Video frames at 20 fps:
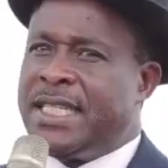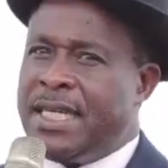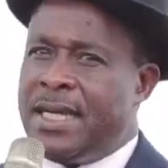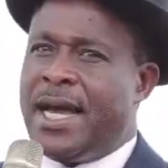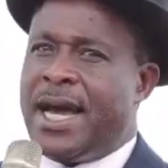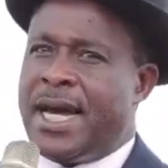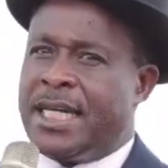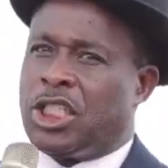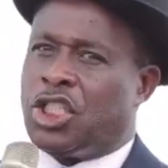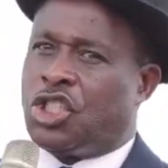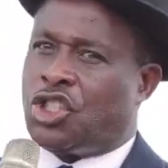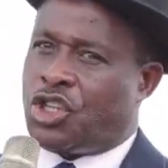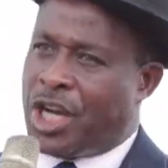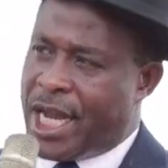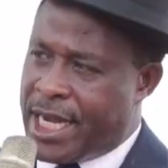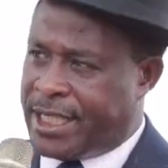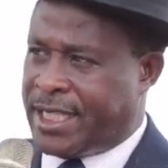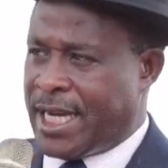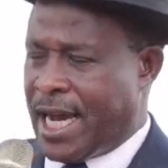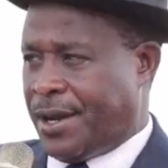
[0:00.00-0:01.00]
CS
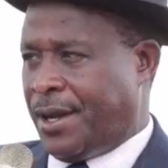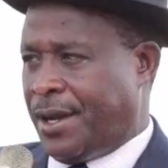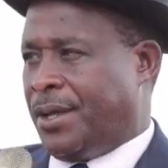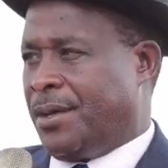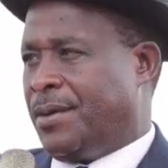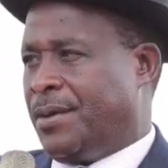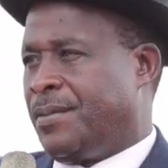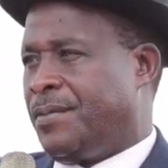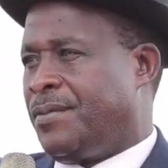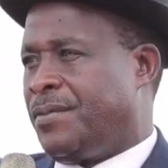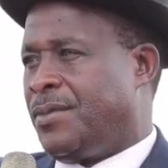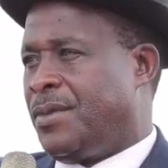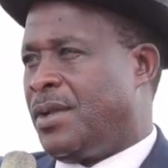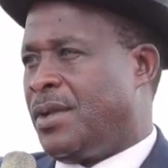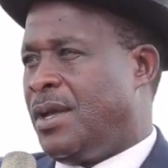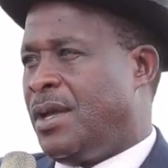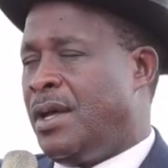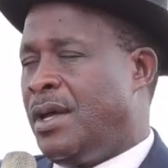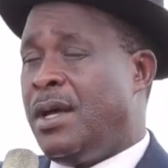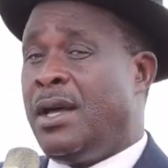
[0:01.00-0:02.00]
Treasury.
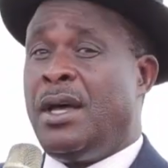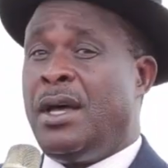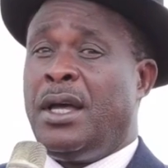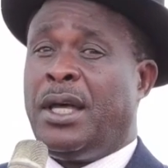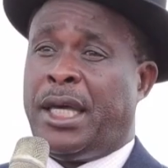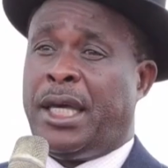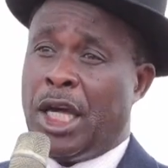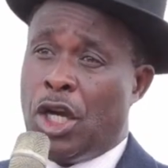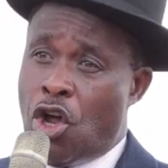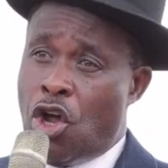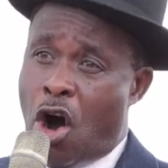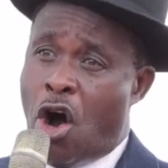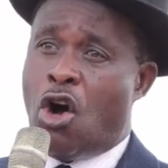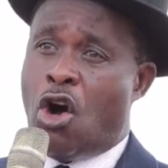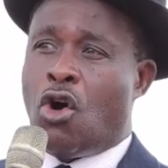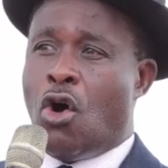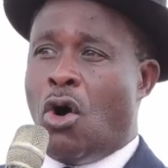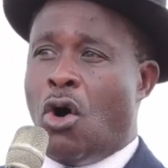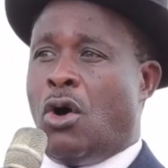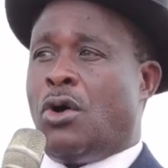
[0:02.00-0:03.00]

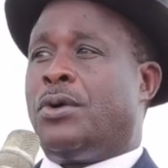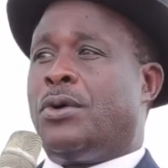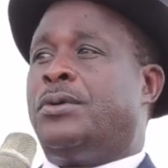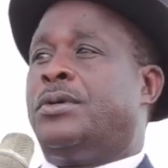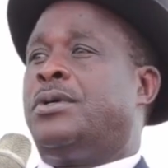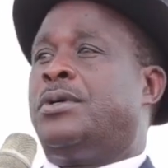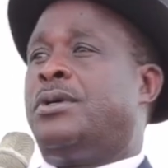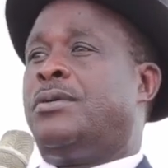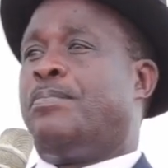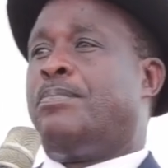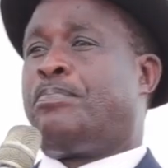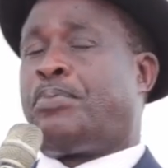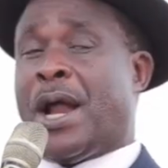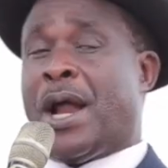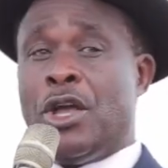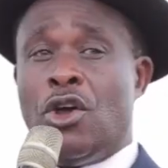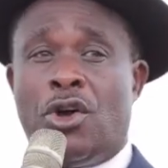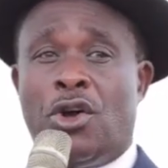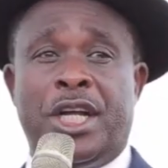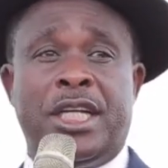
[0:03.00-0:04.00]
Kidogo
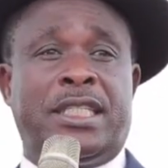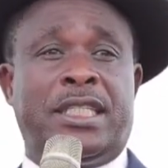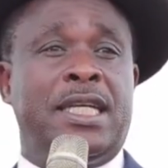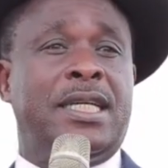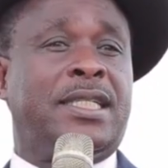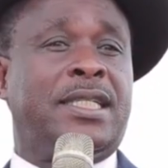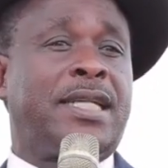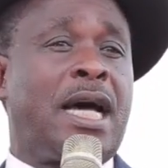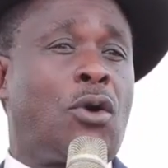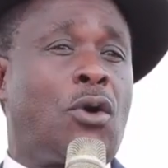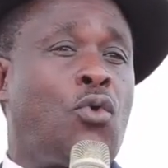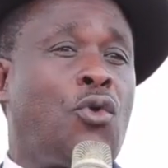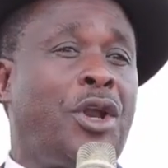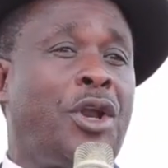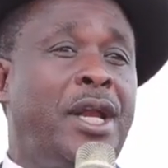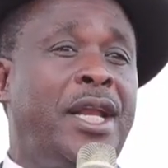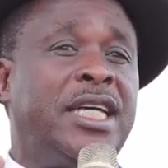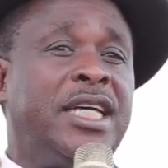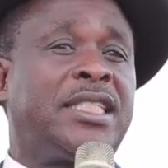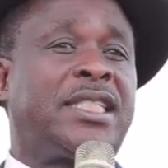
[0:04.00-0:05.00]
priorities za
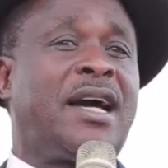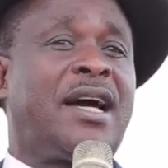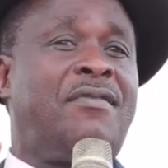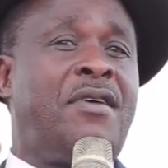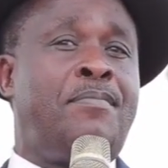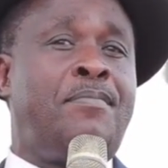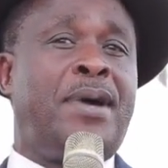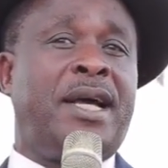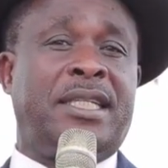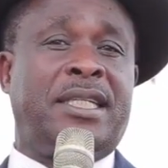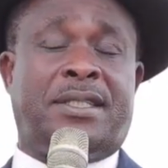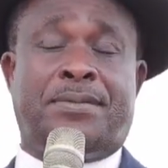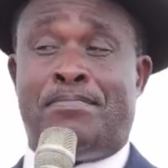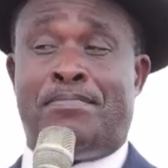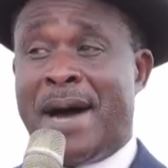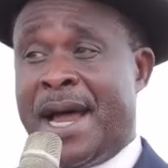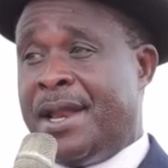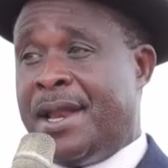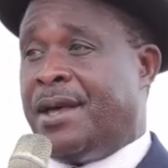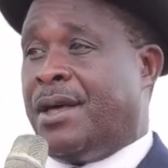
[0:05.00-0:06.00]
kurelease government
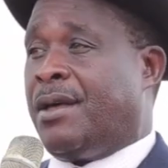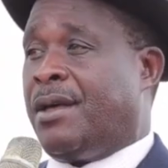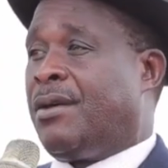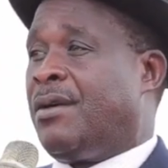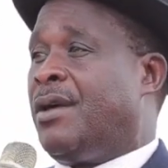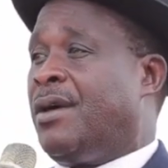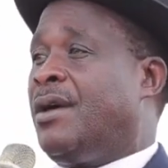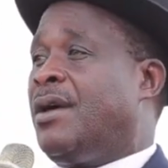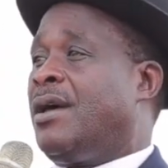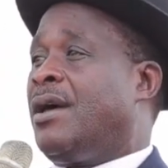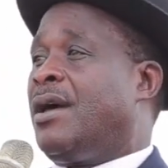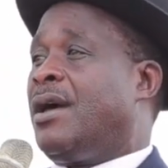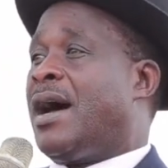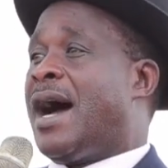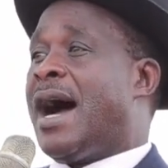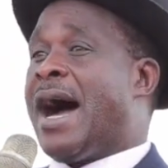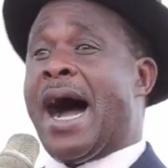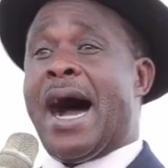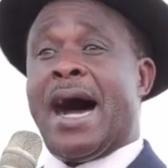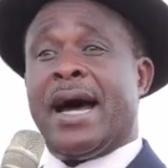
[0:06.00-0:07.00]
money
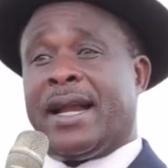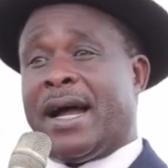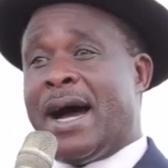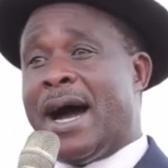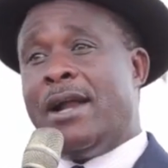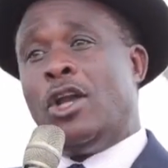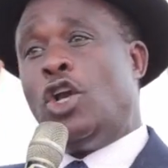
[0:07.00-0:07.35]
are